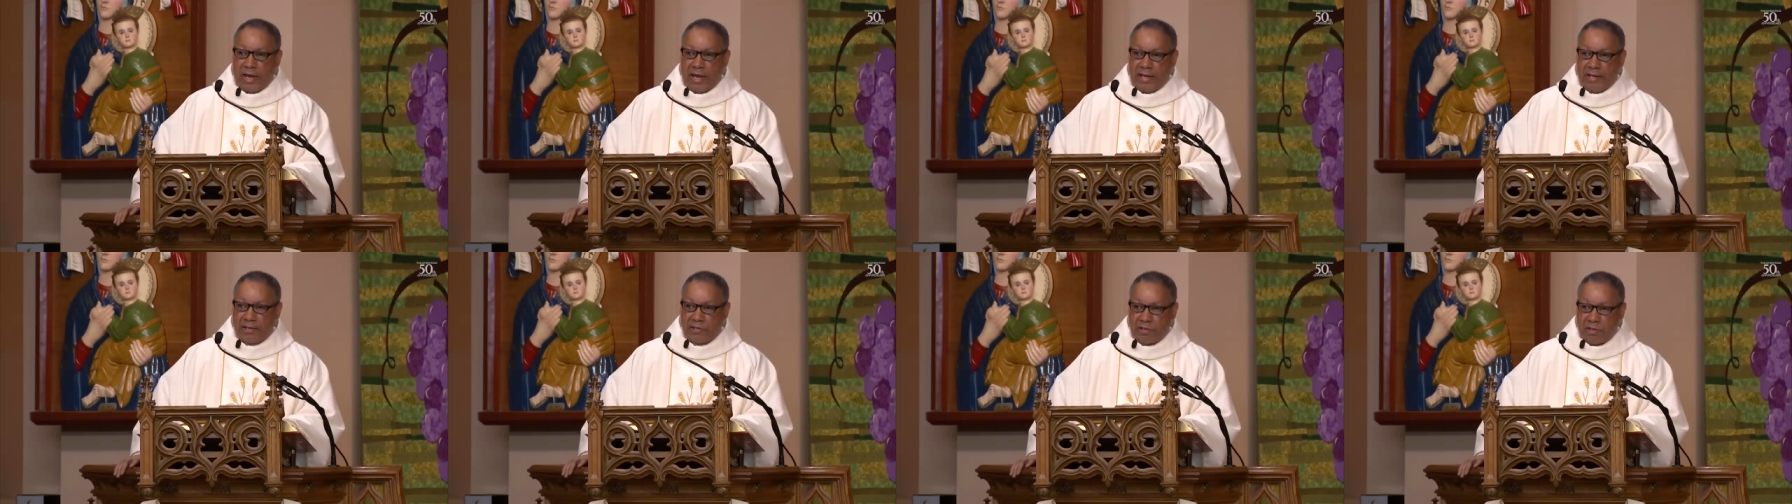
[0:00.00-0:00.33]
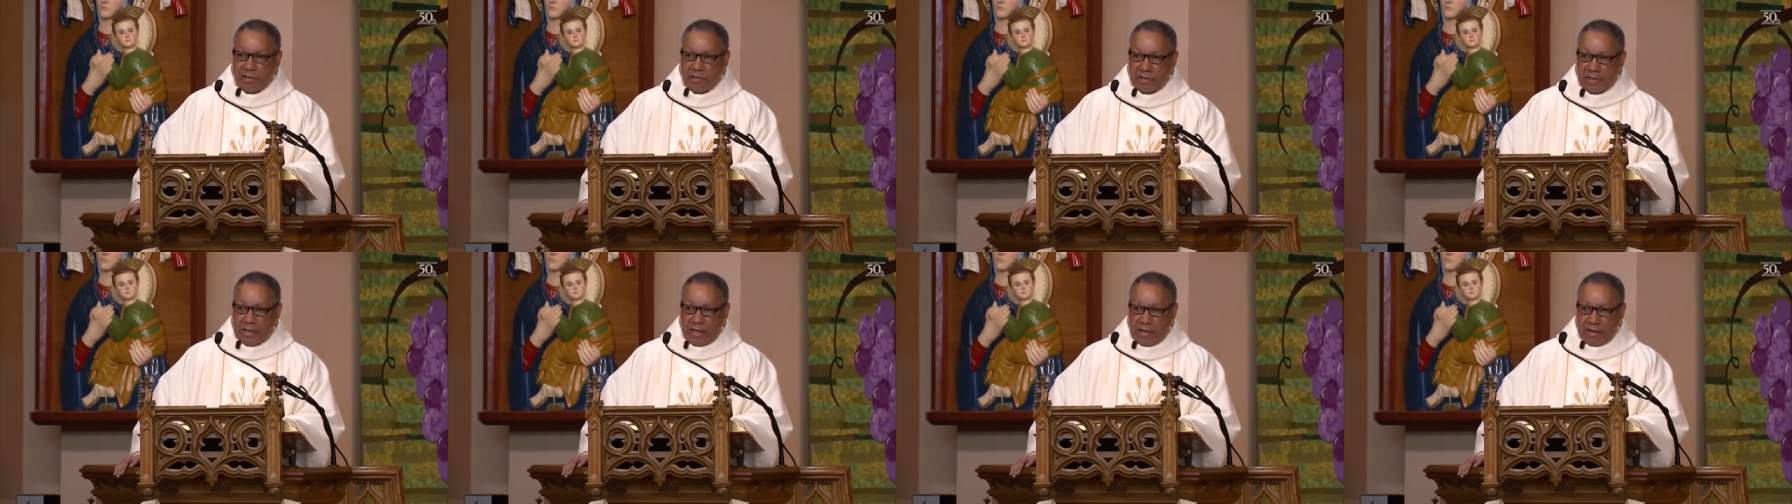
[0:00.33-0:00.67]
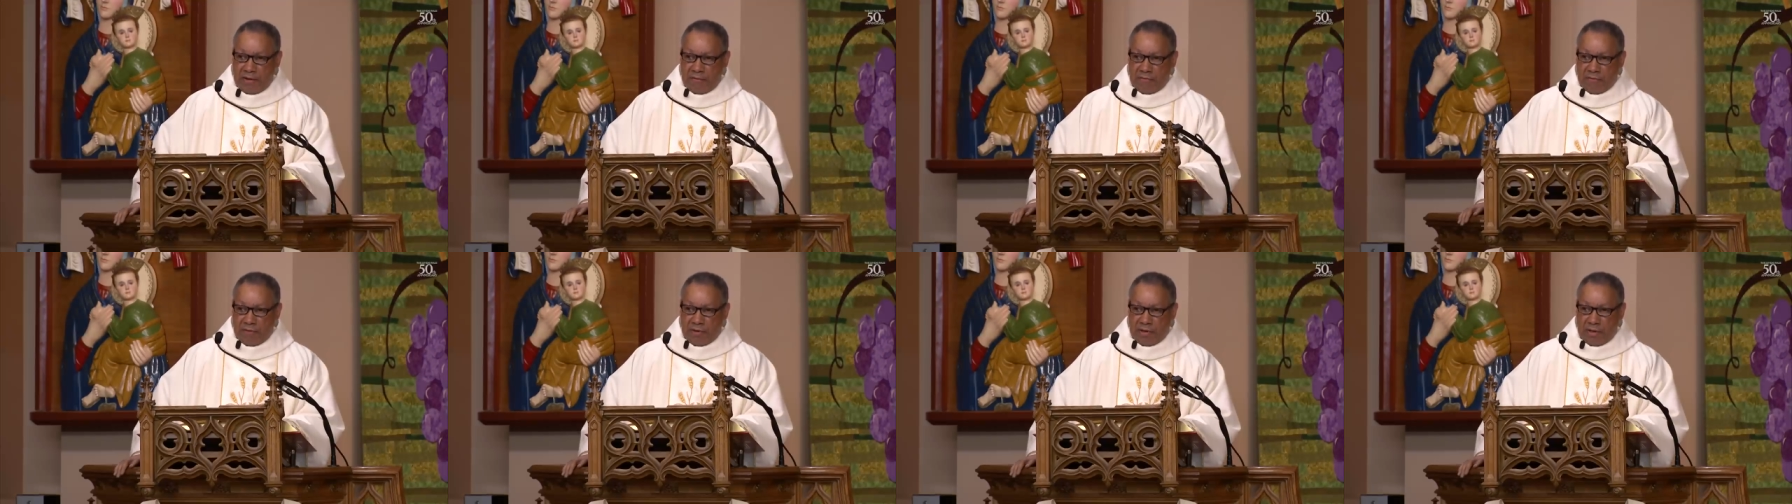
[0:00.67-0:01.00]
as on
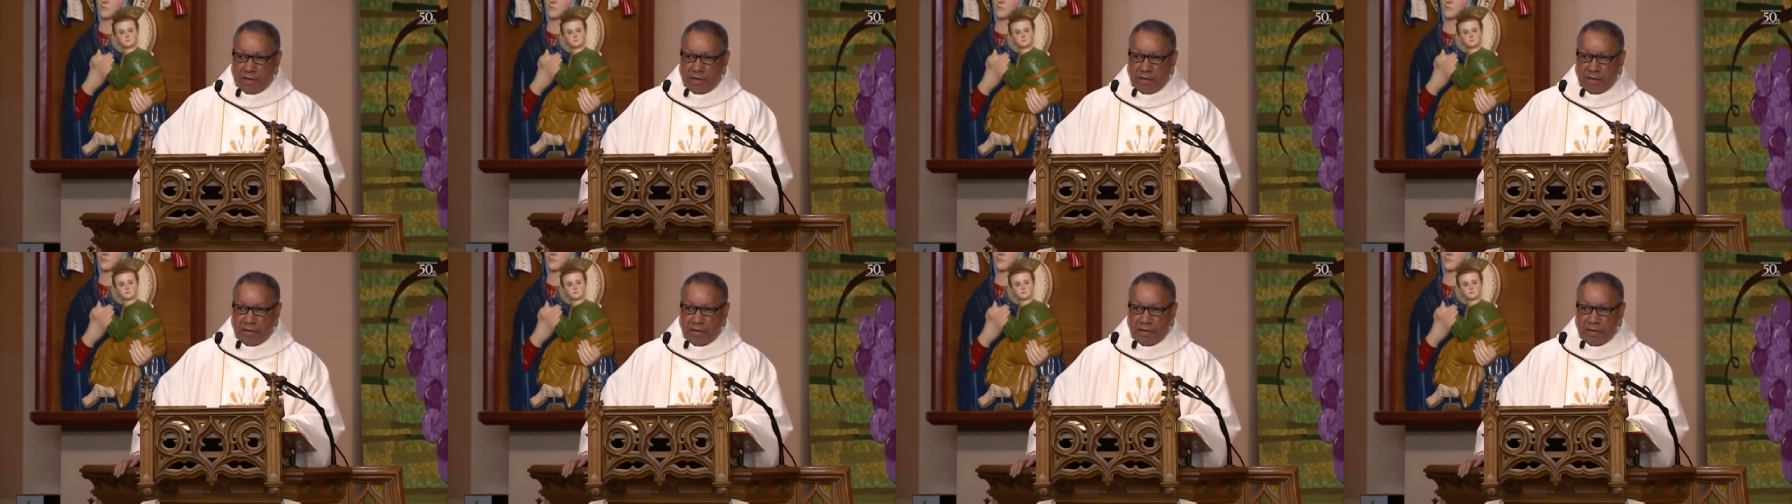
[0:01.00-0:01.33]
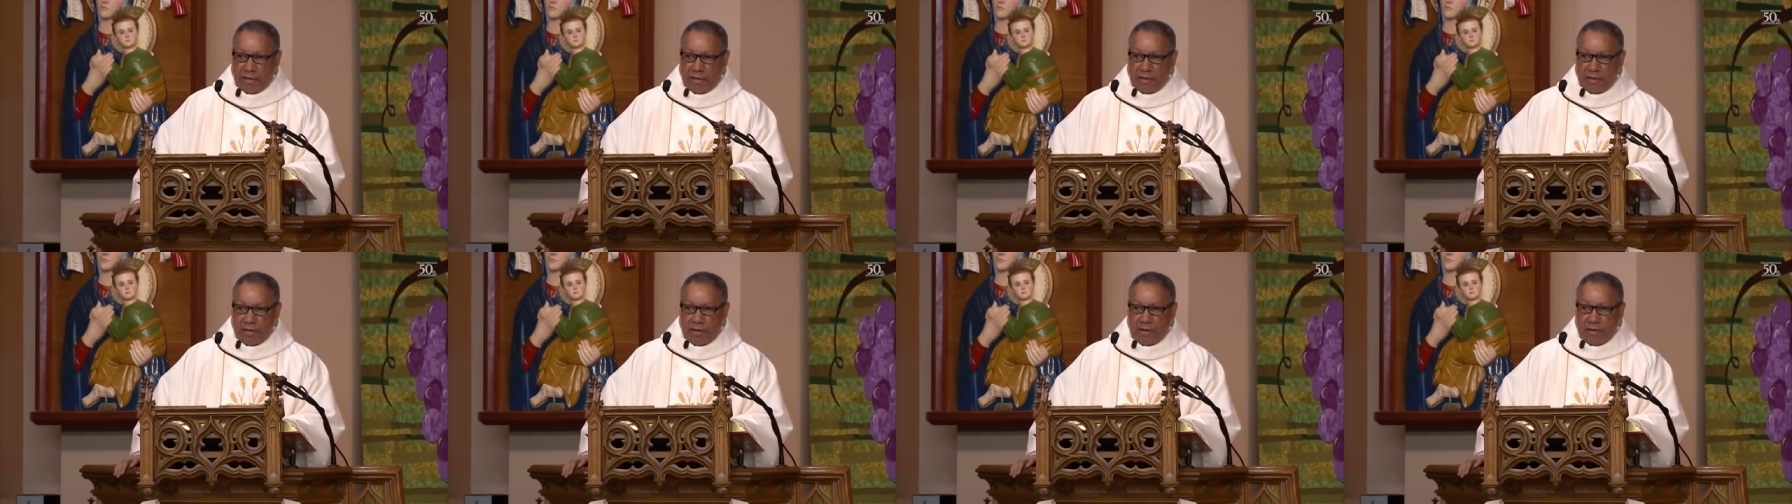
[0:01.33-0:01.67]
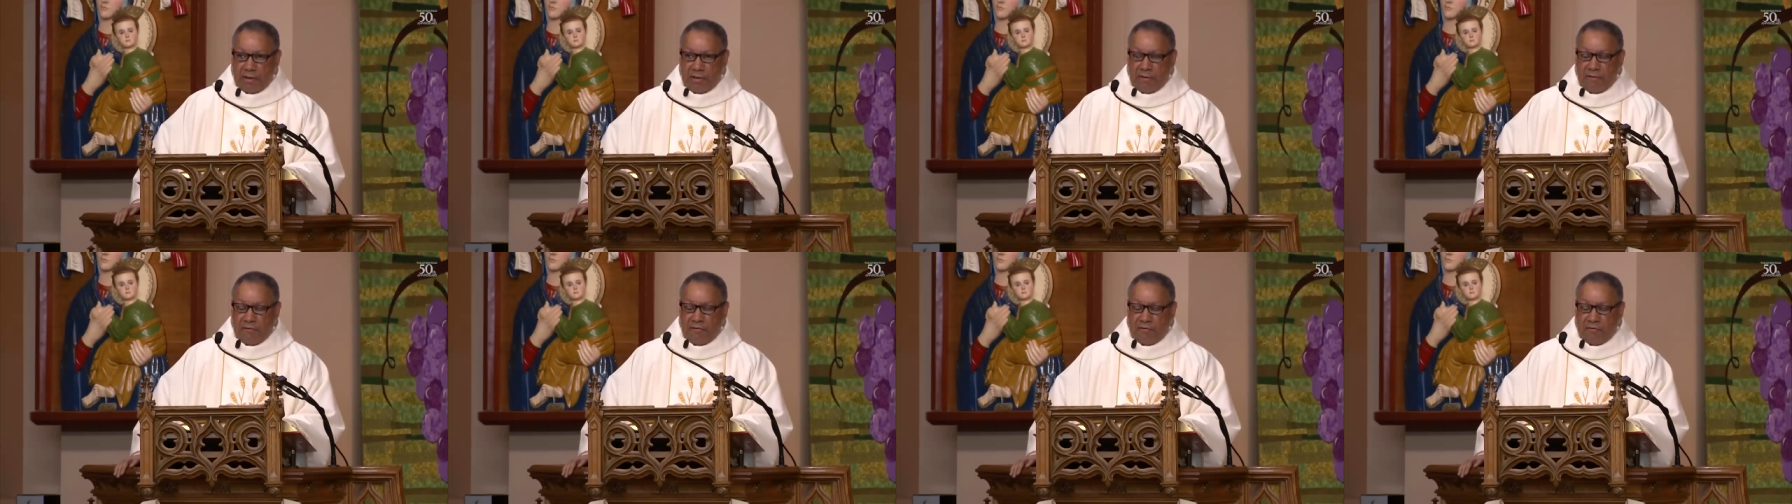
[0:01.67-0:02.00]
Calvary
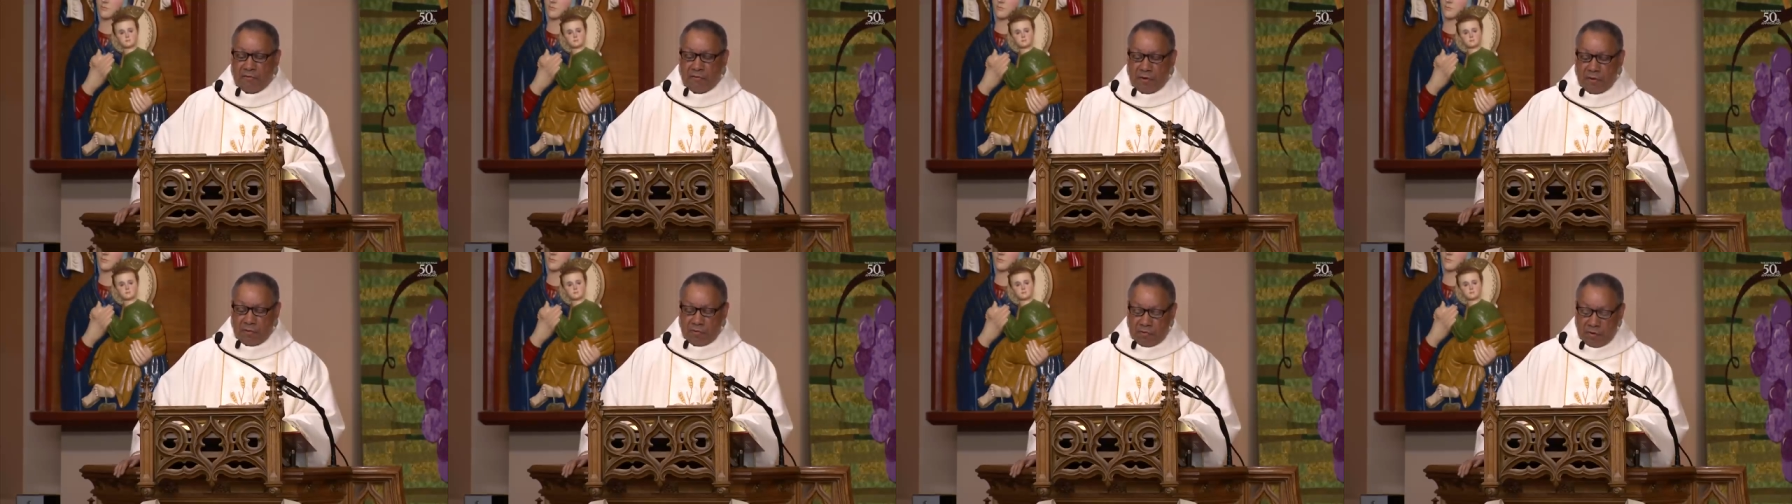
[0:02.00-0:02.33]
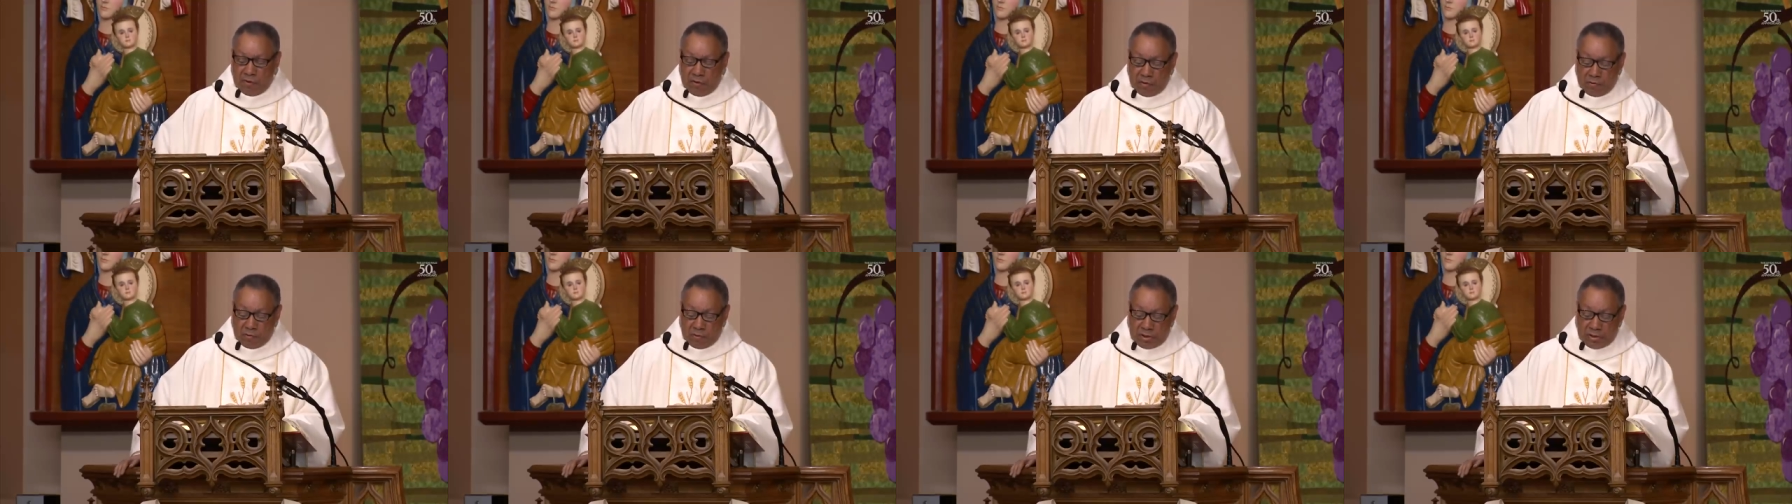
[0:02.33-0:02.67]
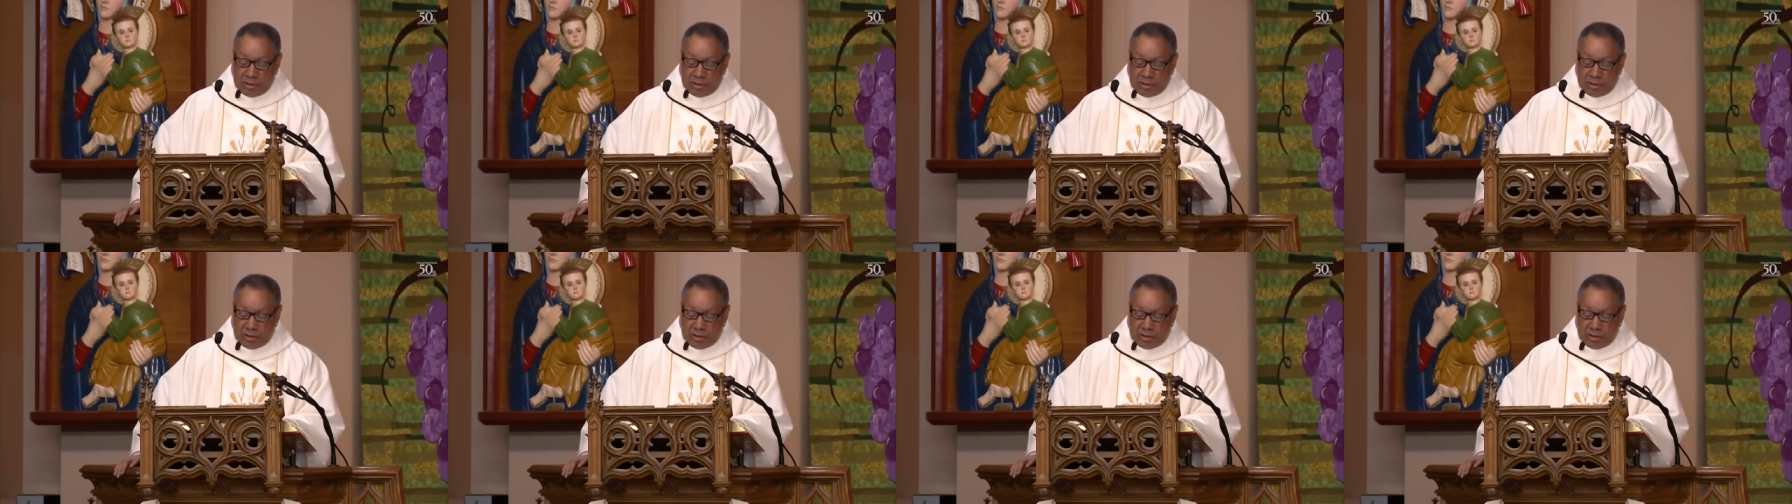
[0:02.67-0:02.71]
for